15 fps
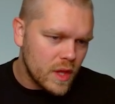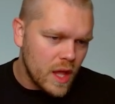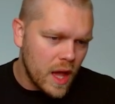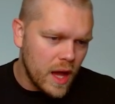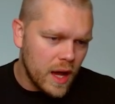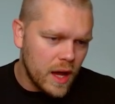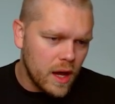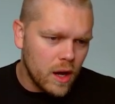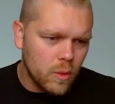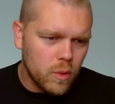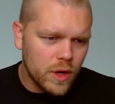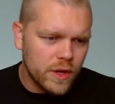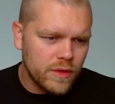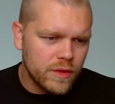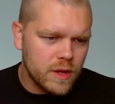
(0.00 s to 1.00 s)
are
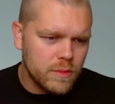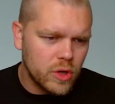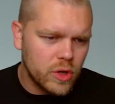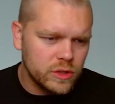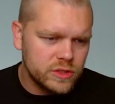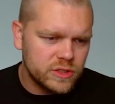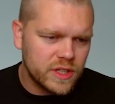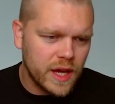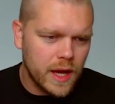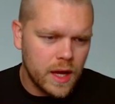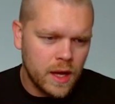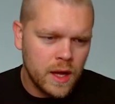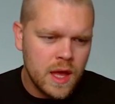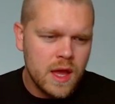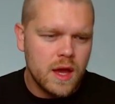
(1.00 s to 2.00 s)
one of them.
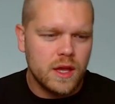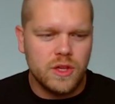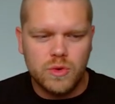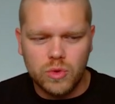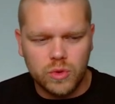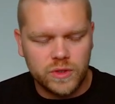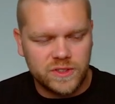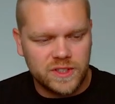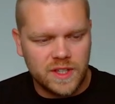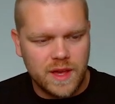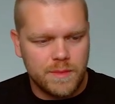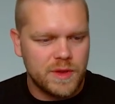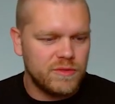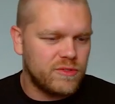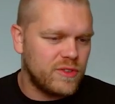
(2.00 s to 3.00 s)
Huesca, you always see
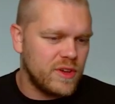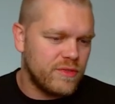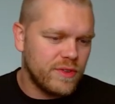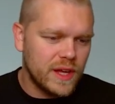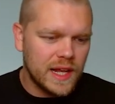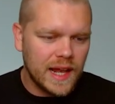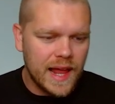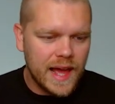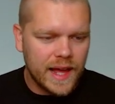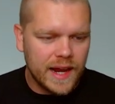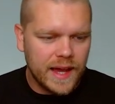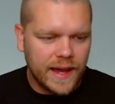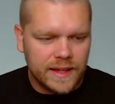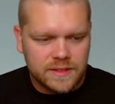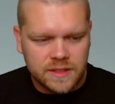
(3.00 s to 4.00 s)
them in FIFA.
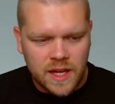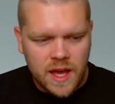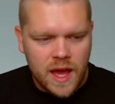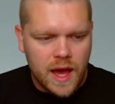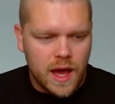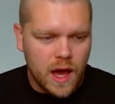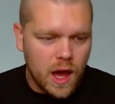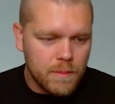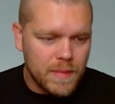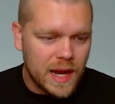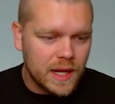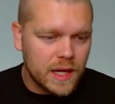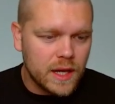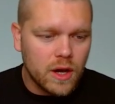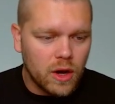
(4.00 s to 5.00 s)
Leganés,
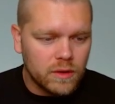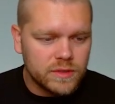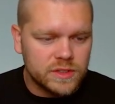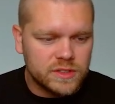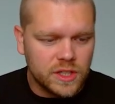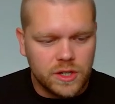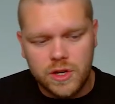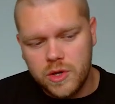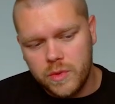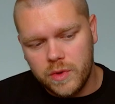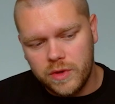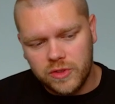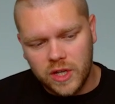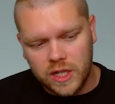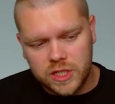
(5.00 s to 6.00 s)
Malaga, obviously, who
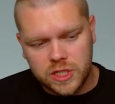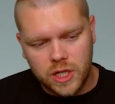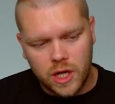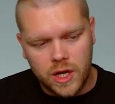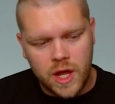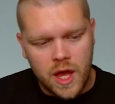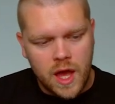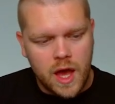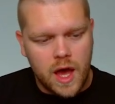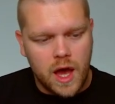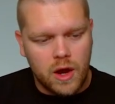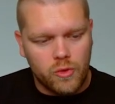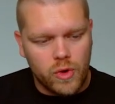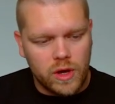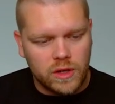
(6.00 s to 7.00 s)
we've touched on.
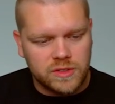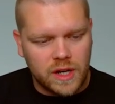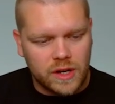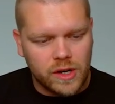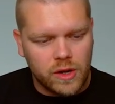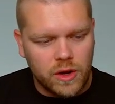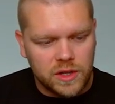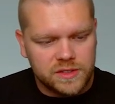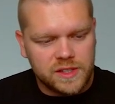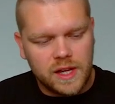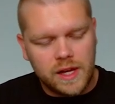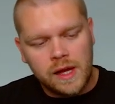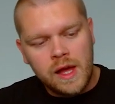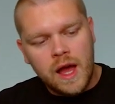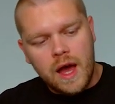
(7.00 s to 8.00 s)
Real
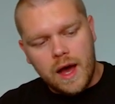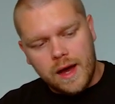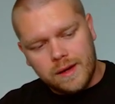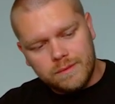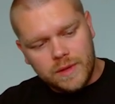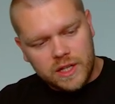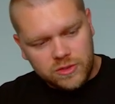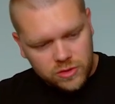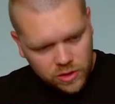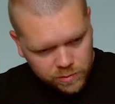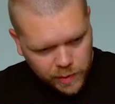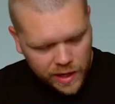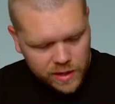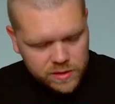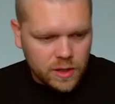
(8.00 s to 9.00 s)
Zaragoza, they sort of
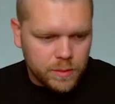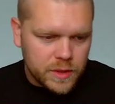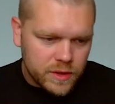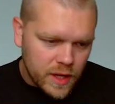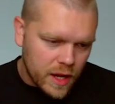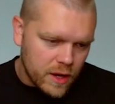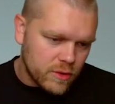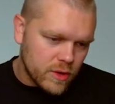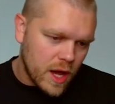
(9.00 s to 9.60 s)
banked up and down.